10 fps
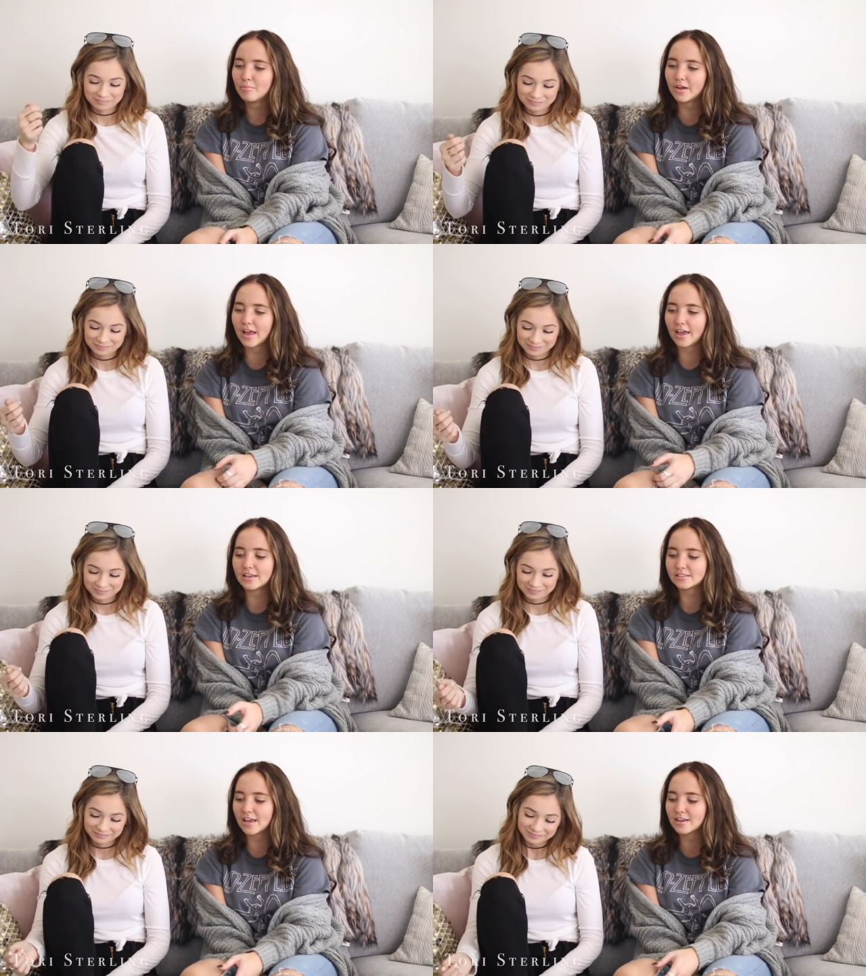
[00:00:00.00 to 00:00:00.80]
Speaker 1: But yeah,
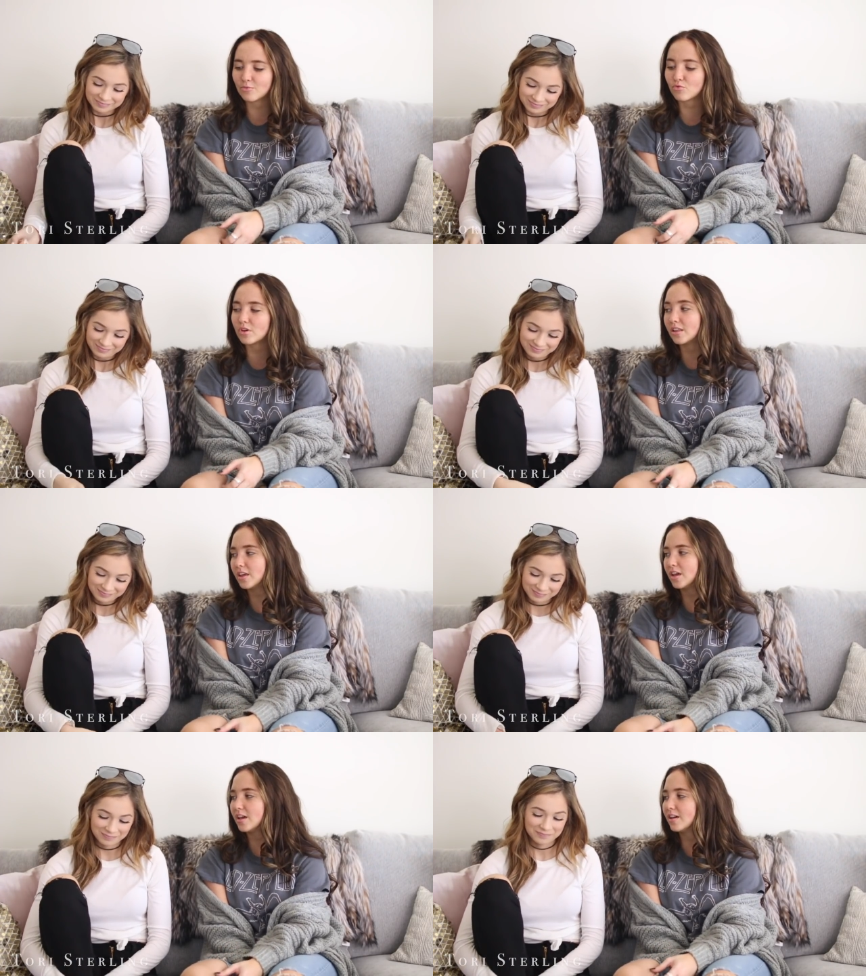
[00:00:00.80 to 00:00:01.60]
he's like
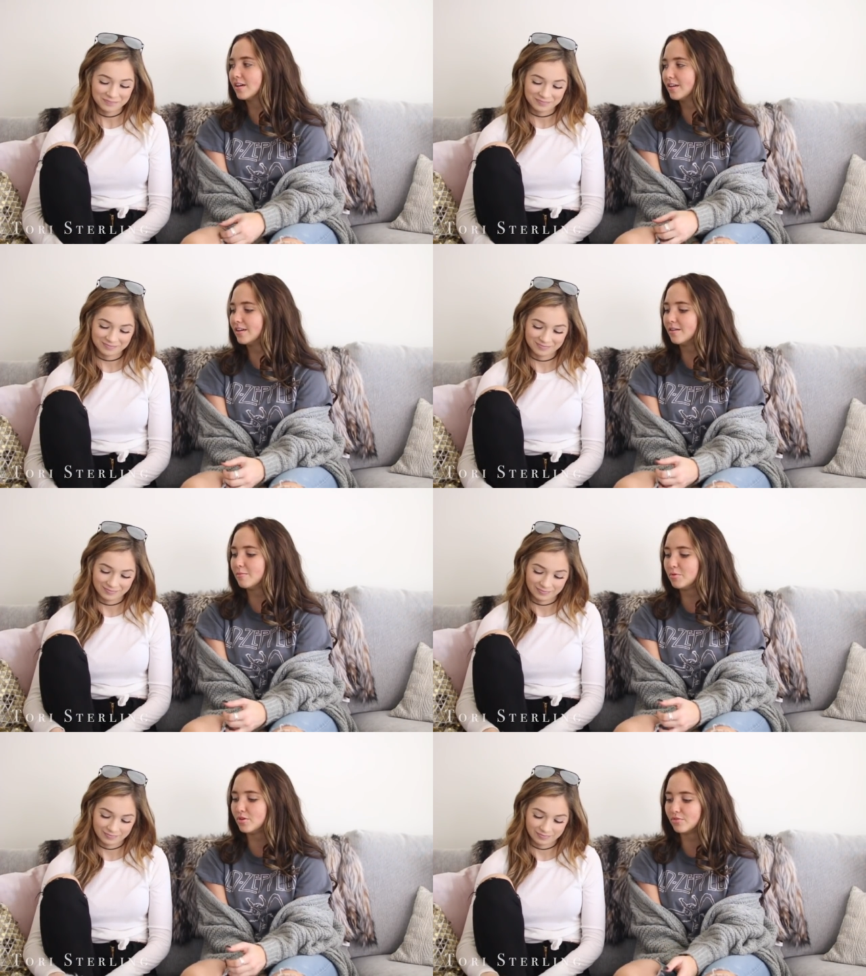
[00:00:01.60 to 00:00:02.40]
really
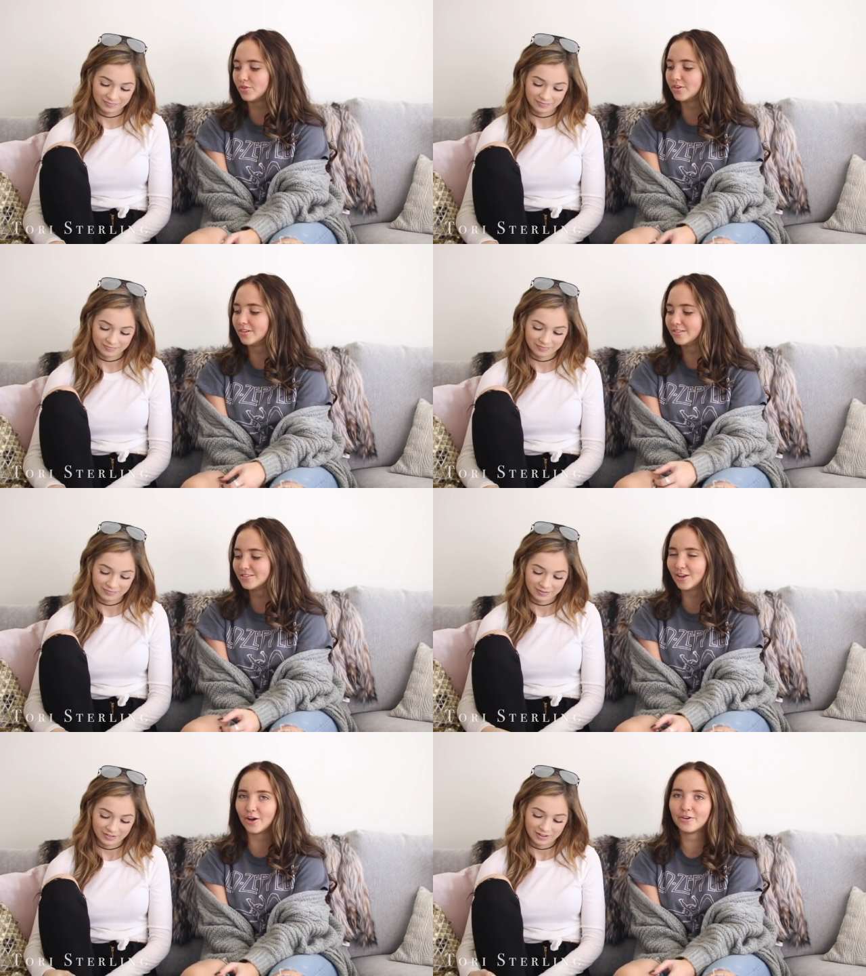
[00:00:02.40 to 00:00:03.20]
Speaker 2: beautiful.
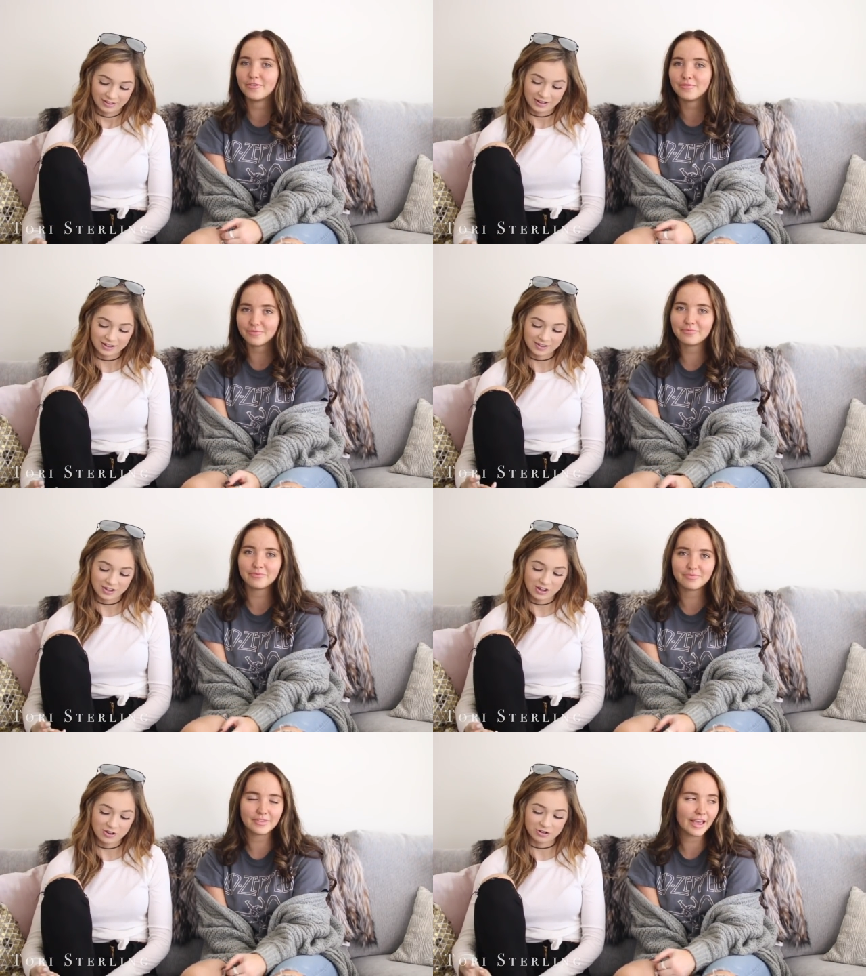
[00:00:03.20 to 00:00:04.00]
So. That's
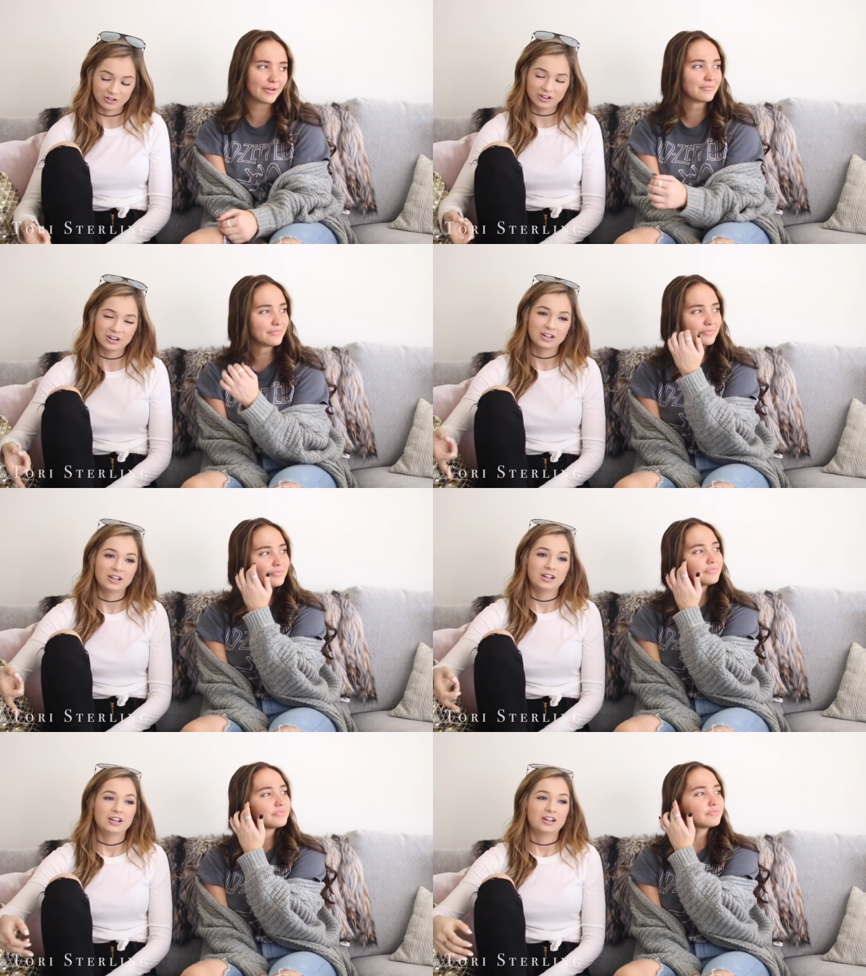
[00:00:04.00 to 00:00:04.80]
cute. Yeah.
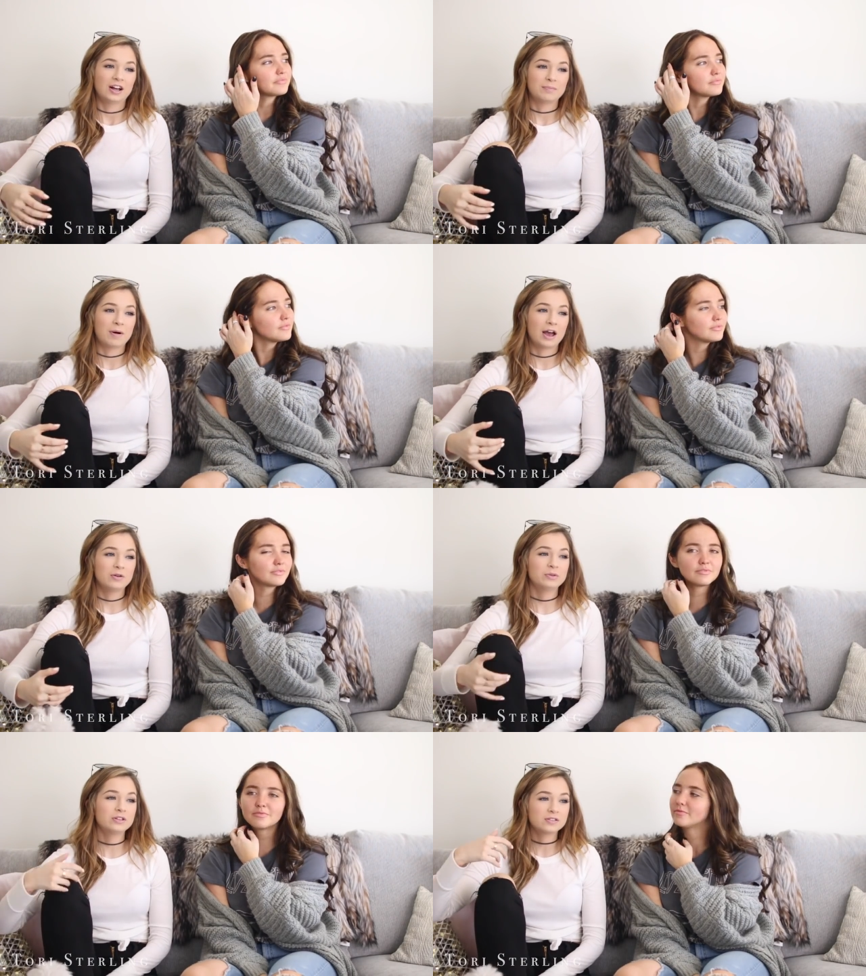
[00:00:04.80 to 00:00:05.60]

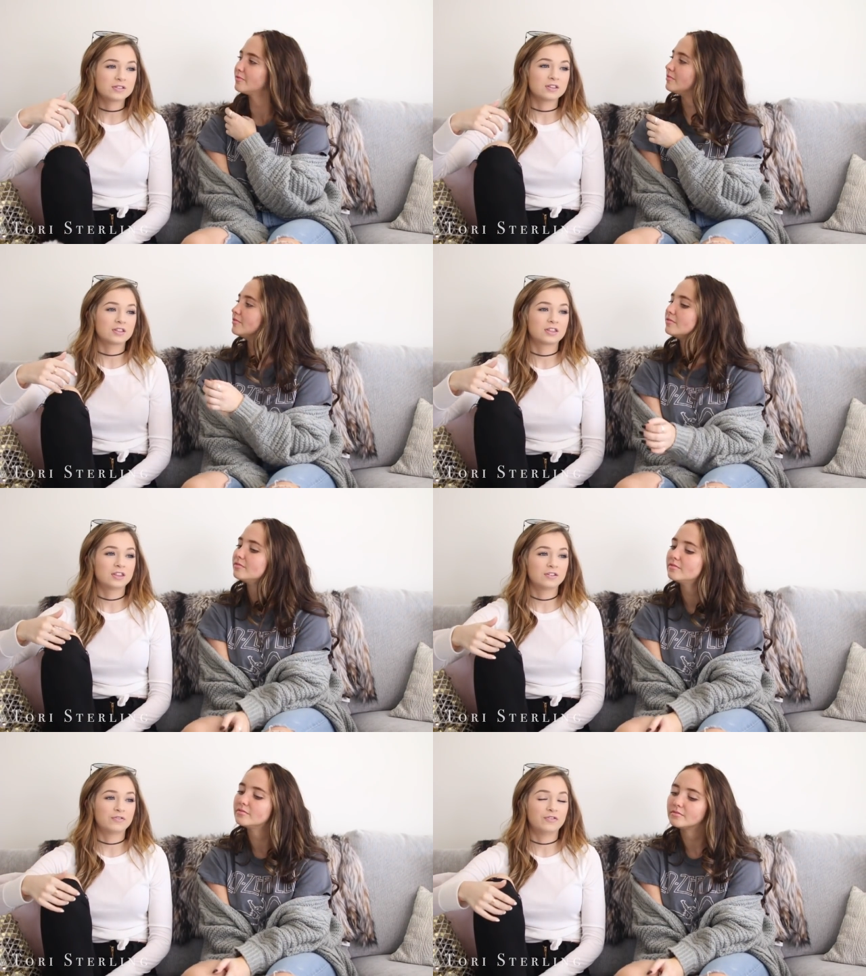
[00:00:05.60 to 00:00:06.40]
Mine was
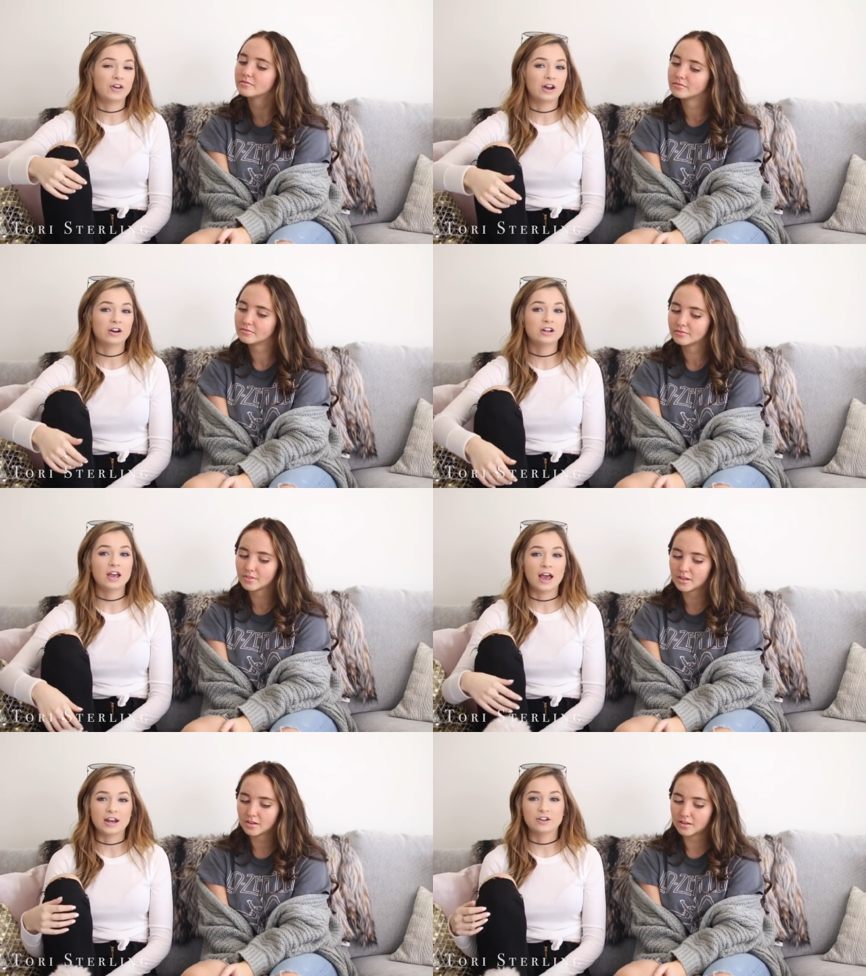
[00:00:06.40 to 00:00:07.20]
the
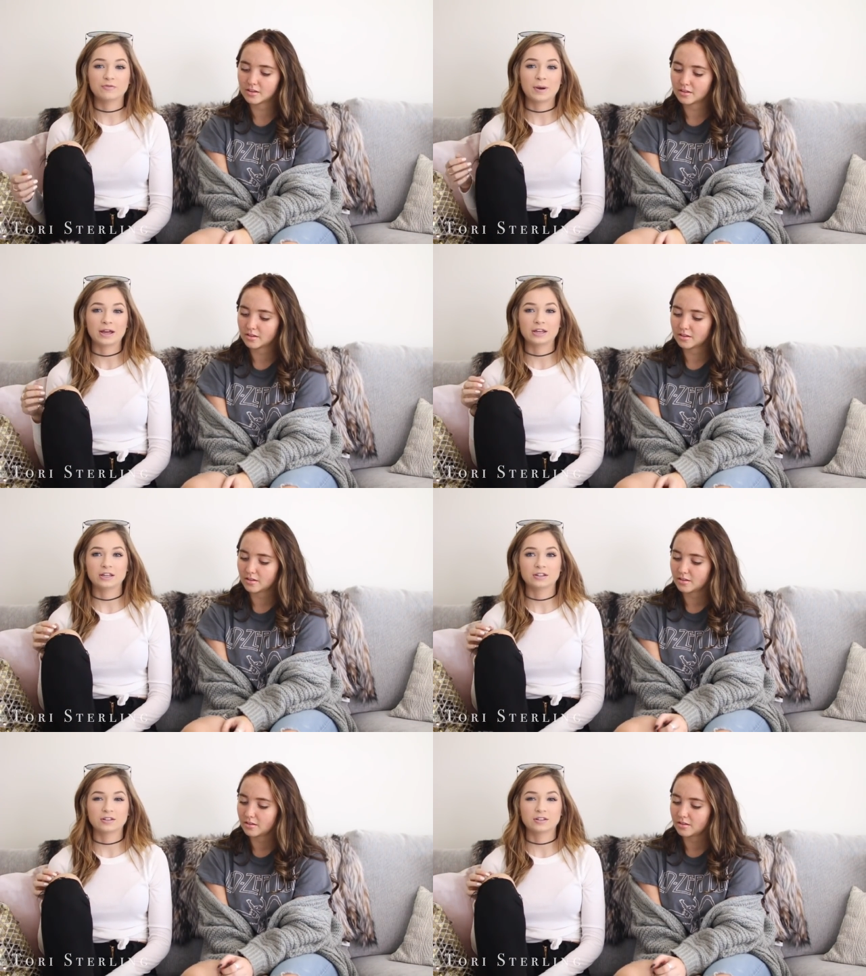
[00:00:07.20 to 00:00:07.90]
very end of my